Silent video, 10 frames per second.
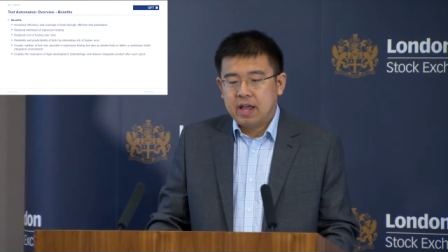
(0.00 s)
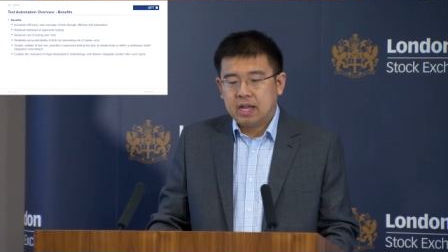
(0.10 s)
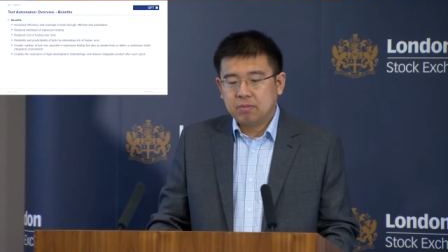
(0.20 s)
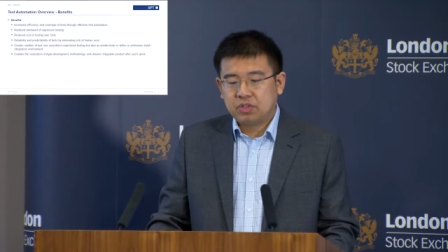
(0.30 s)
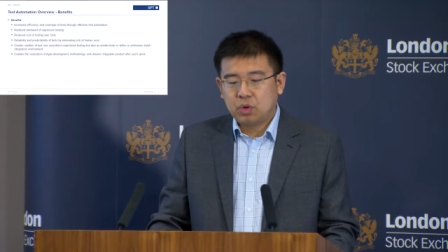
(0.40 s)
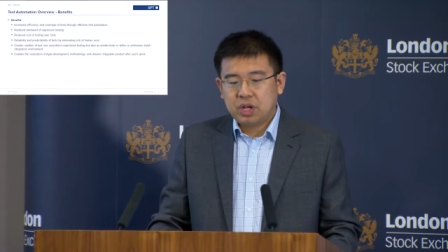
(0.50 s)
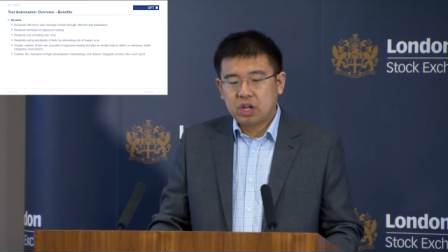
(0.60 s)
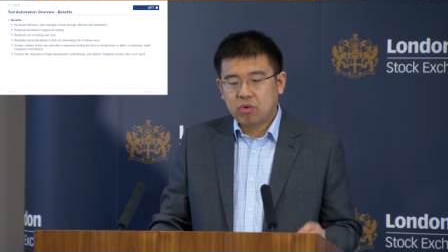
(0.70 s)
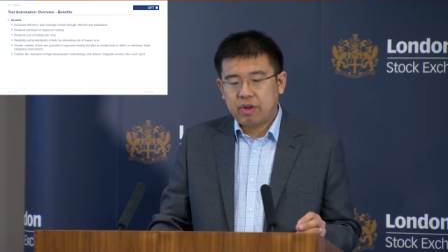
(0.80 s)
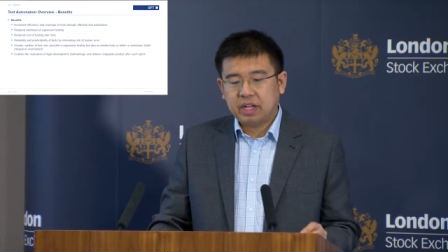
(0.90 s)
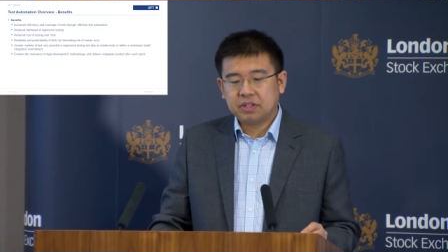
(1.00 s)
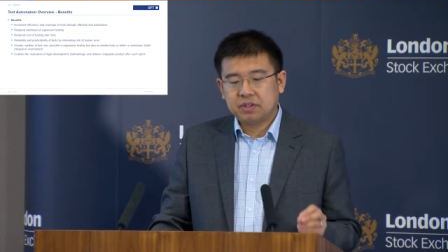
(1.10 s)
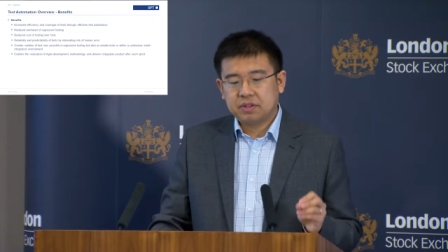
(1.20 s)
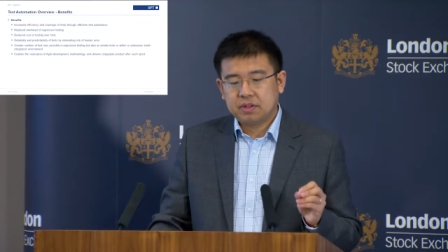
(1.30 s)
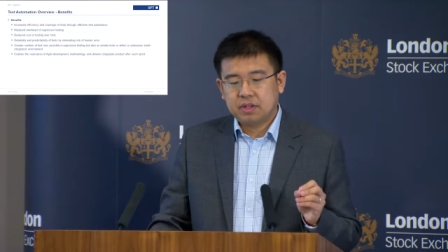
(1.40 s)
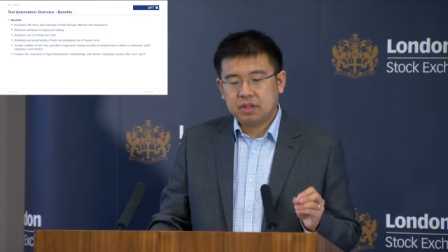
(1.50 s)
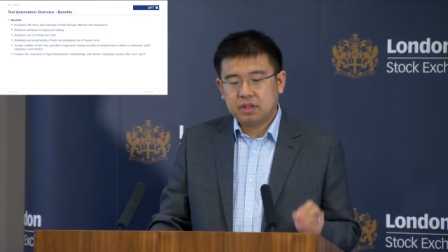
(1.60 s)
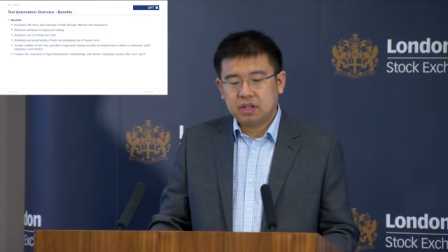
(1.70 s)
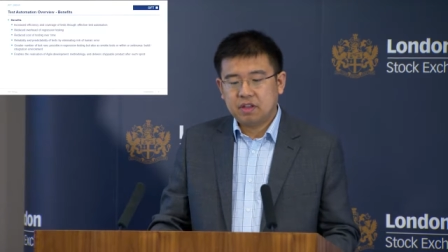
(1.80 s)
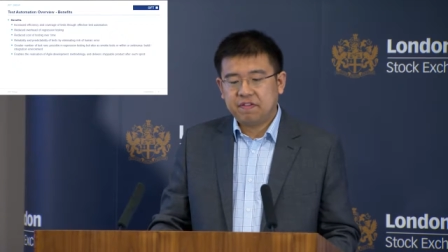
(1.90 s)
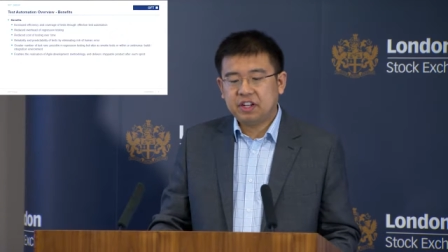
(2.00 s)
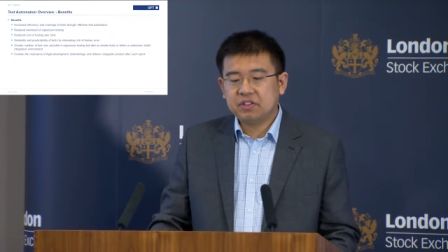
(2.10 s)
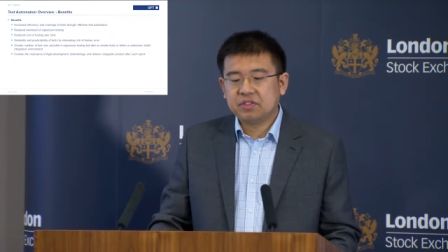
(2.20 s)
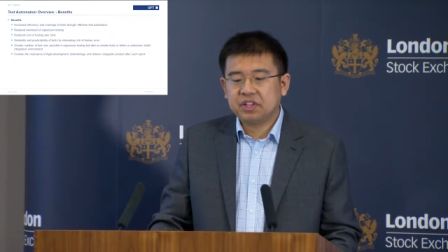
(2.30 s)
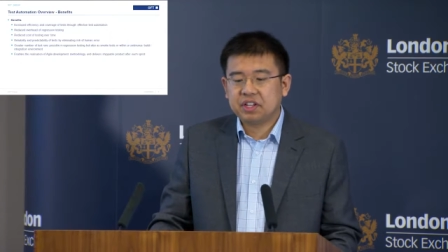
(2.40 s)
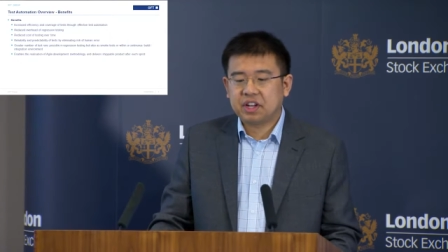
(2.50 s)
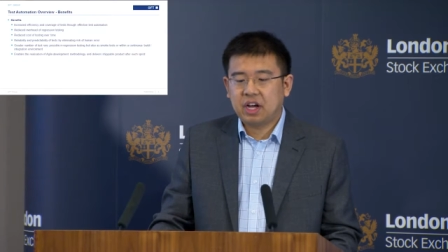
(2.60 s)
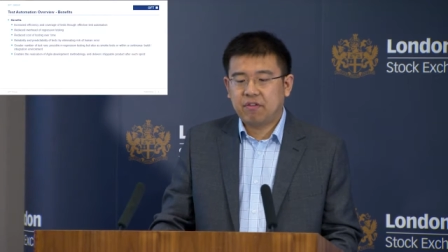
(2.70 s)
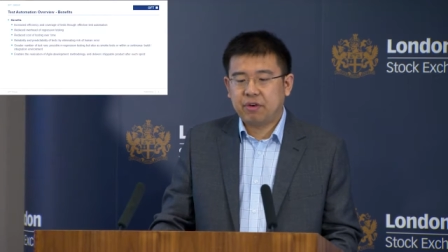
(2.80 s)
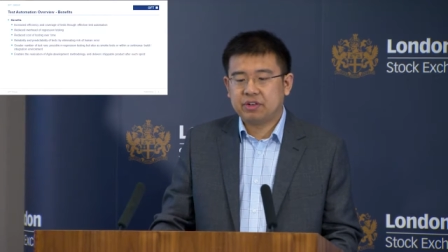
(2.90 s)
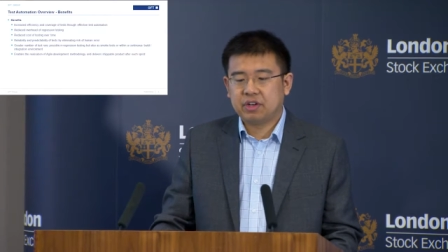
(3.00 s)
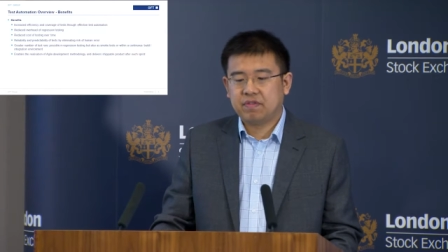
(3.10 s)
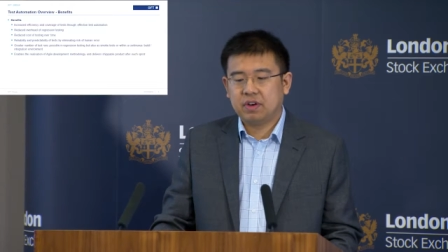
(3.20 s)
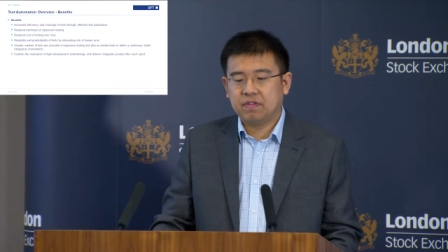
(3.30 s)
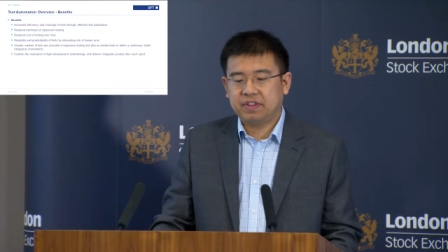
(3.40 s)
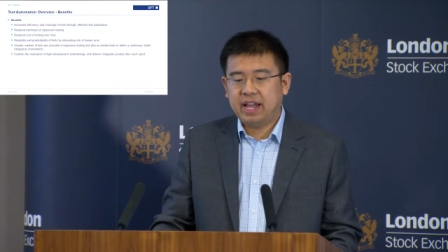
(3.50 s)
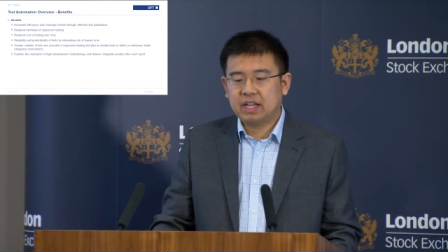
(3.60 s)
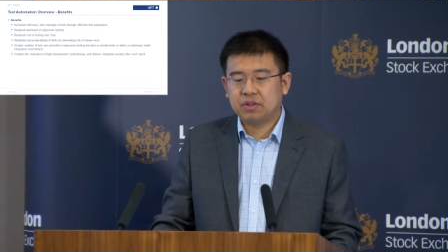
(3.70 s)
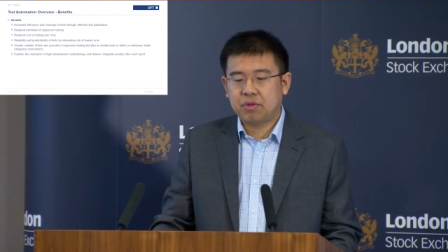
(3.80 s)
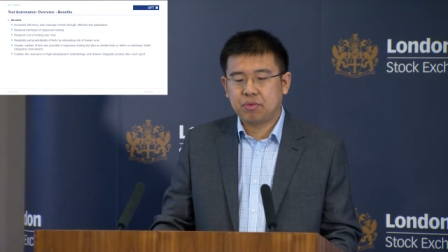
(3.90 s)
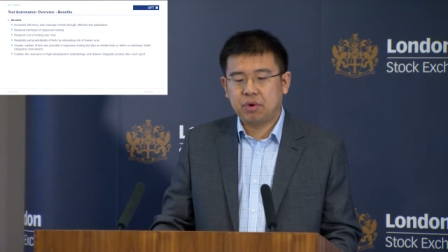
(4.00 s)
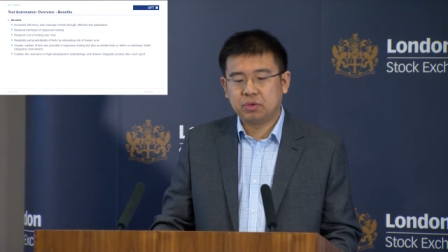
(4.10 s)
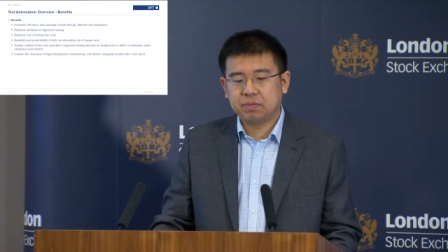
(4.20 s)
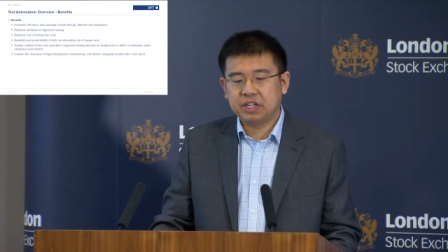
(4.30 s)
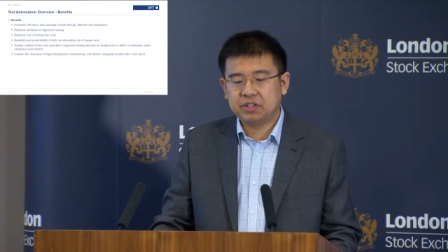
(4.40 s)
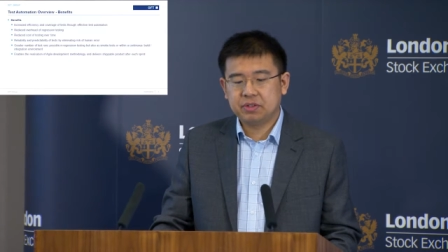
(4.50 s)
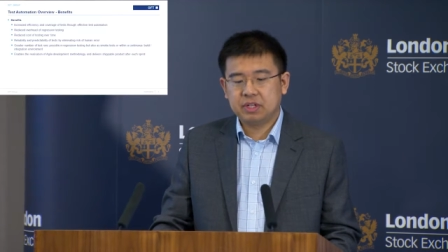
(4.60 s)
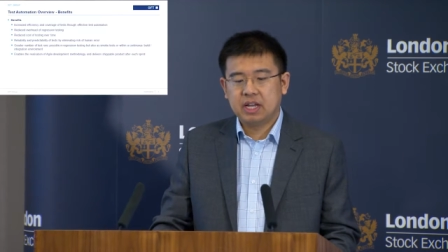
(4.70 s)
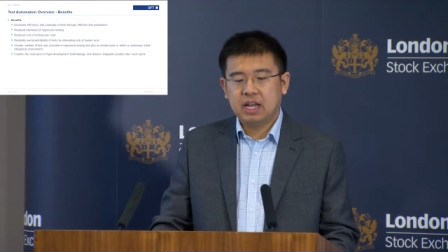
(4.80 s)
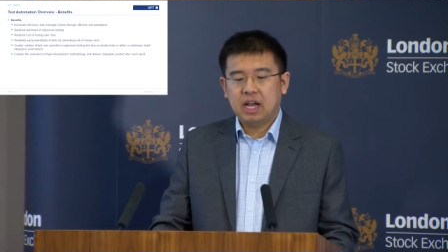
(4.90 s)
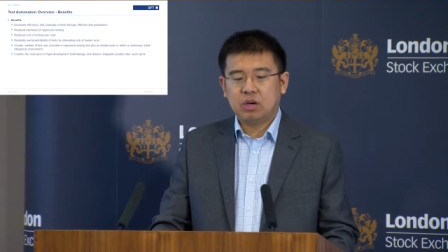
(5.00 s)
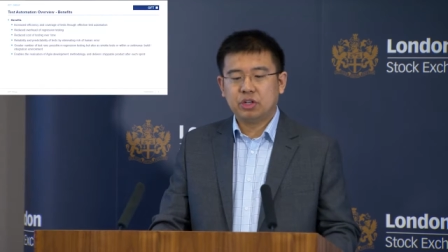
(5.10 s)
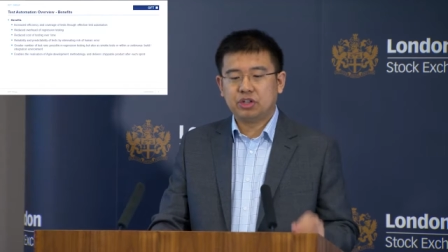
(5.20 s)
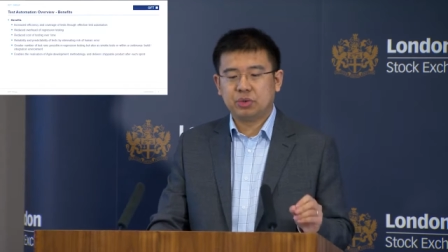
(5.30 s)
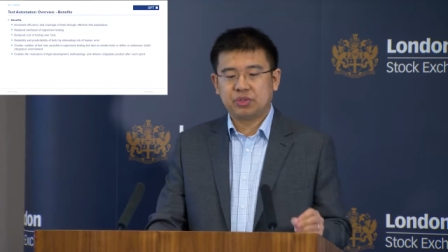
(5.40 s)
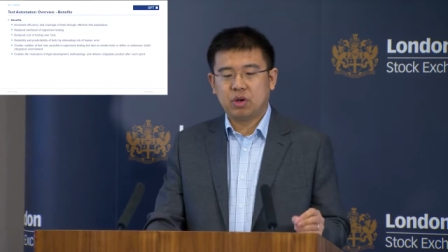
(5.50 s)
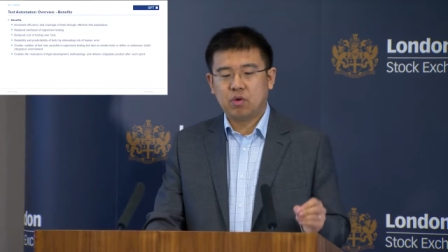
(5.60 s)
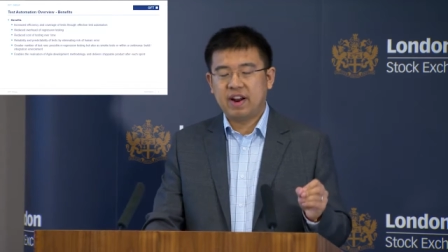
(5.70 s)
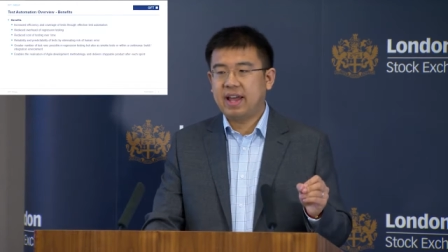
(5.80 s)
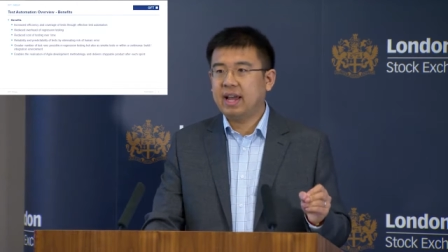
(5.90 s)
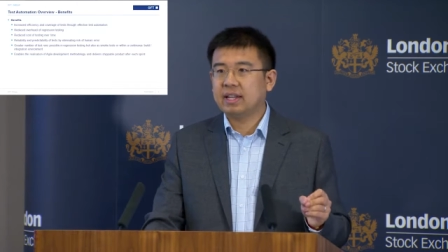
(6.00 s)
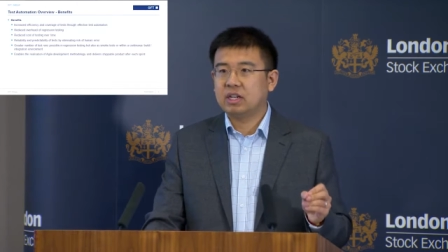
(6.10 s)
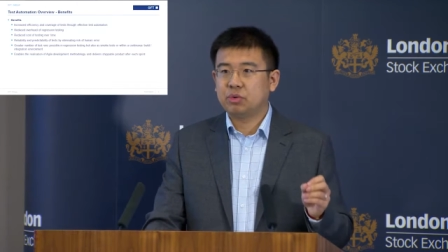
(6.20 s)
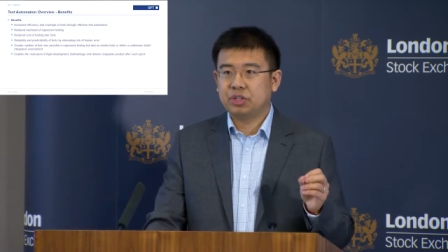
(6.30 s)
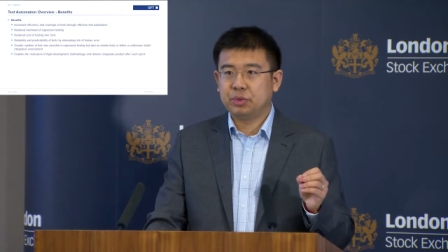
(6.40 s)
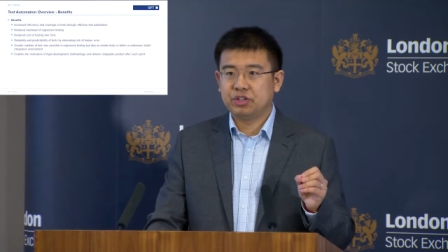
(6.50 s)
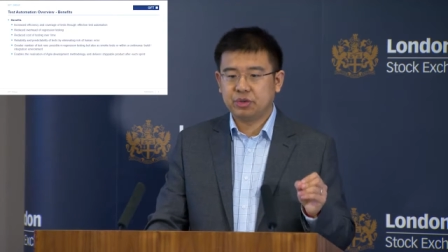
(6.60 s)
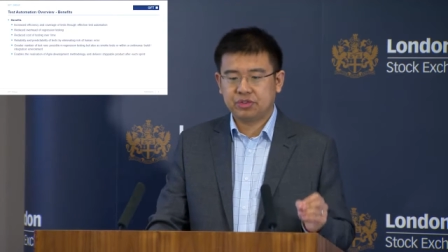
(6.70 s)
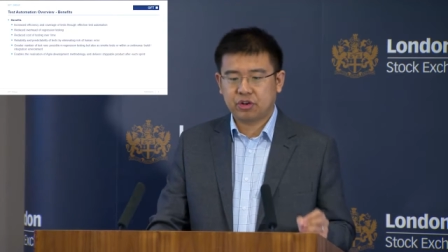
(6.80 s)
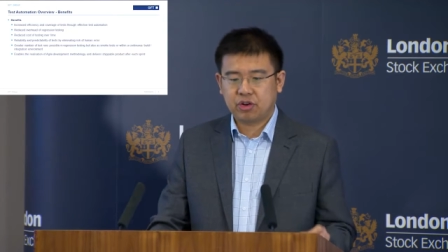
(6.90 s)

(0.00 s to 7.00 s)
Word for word: Um, so we increase the efficiency and the coverage of of tasks through automation, and reduce the overhead and re reduce the